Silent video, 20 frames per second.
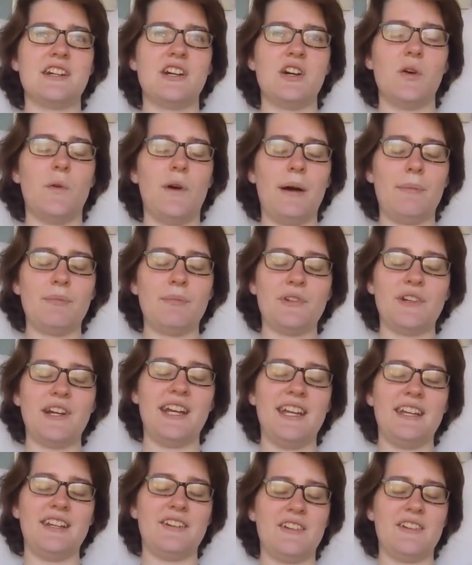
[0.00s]

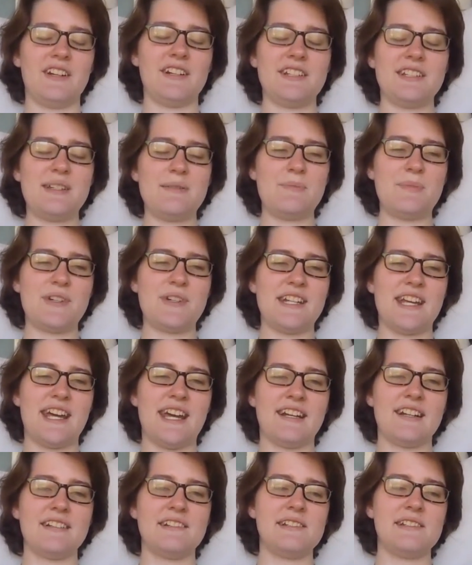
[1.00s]
cooperate in order to
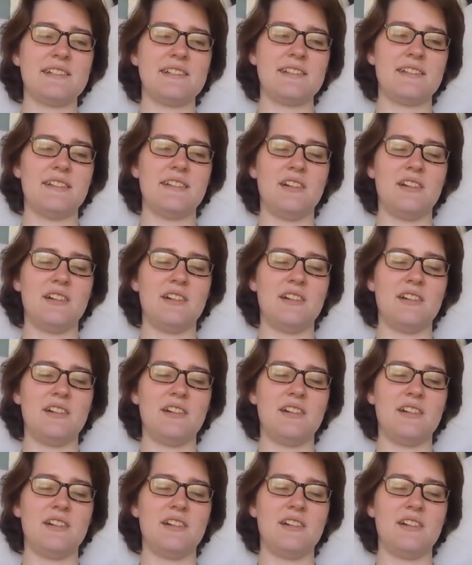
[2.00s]
protect